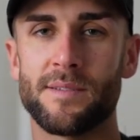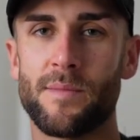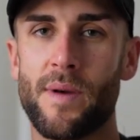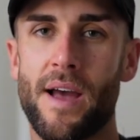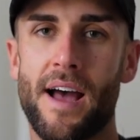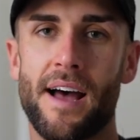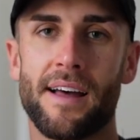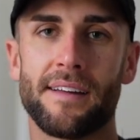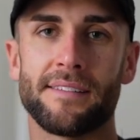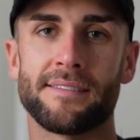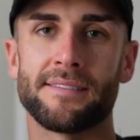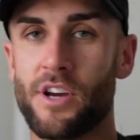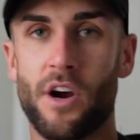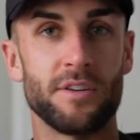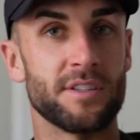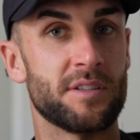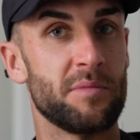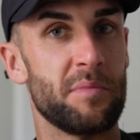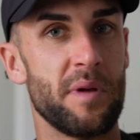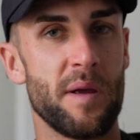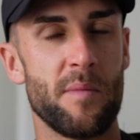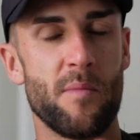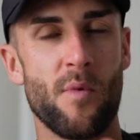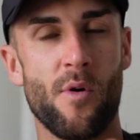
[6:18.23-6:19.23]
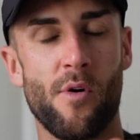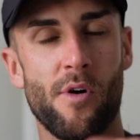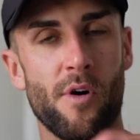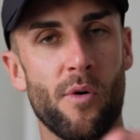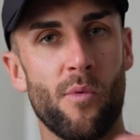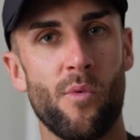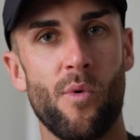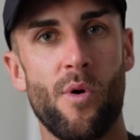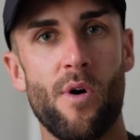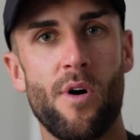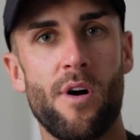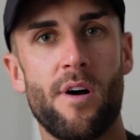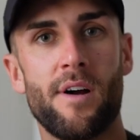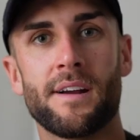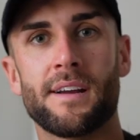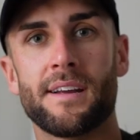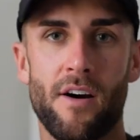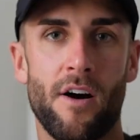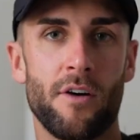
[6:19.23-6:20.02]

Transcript: about show us a bit more work.